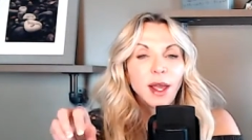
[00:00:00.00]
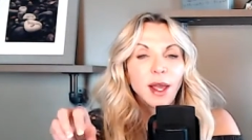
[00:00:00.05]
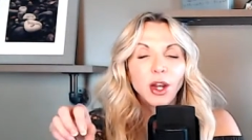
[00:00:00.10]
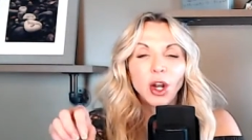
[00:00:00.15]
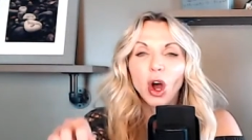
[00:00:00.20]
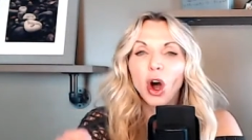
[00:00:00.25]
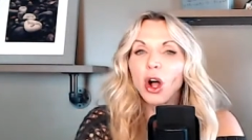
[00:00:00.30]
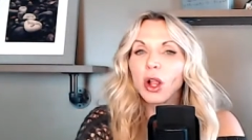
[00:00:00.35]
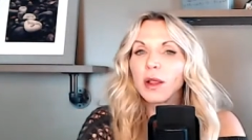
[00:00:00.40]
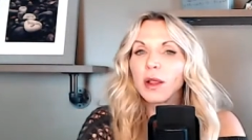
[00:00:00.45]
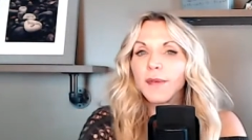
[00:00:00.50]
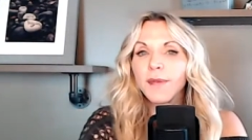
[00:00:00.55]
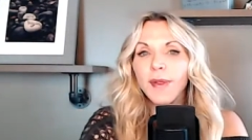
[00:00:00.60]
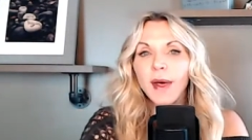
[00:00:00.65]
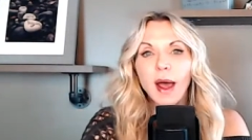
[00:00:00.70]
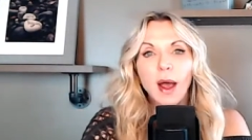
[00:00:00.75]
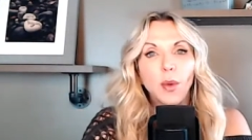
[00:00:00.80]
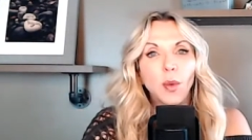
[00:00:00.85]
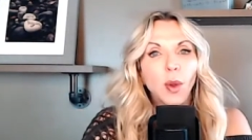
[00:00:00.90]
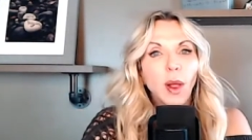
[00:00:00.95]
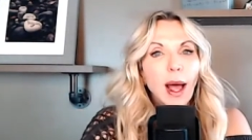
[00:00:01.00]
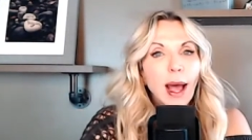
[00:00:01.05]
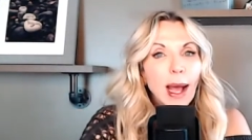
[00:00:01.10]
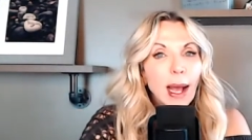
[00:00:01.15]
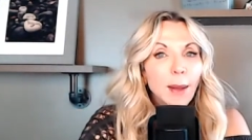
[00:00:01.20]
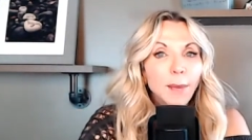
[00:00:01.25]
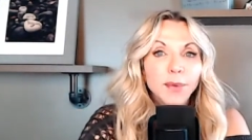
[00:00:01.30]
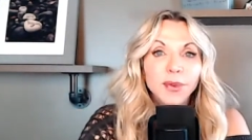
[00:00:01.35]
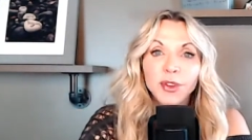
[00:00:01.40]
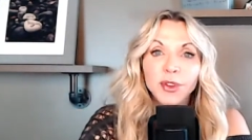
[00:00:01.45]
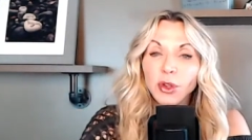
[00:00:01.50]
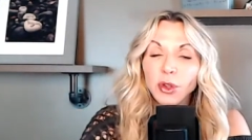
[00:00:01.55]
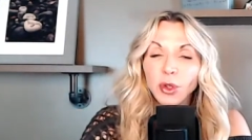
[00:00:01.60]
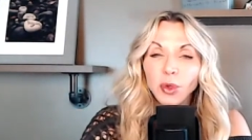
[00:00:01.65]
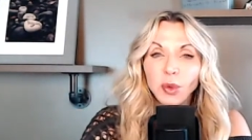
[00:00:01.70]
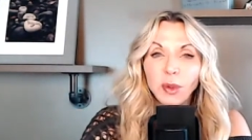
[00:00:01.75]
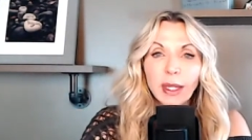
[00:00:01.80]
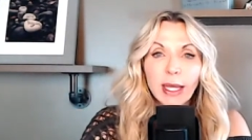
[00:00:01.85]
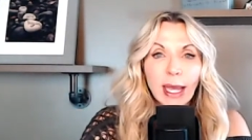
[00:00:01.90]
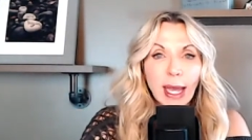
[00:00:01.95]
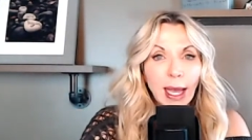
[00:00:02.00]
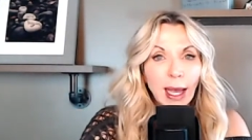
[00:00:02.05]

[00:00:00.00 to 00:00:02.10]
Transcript: and all of that will absolutely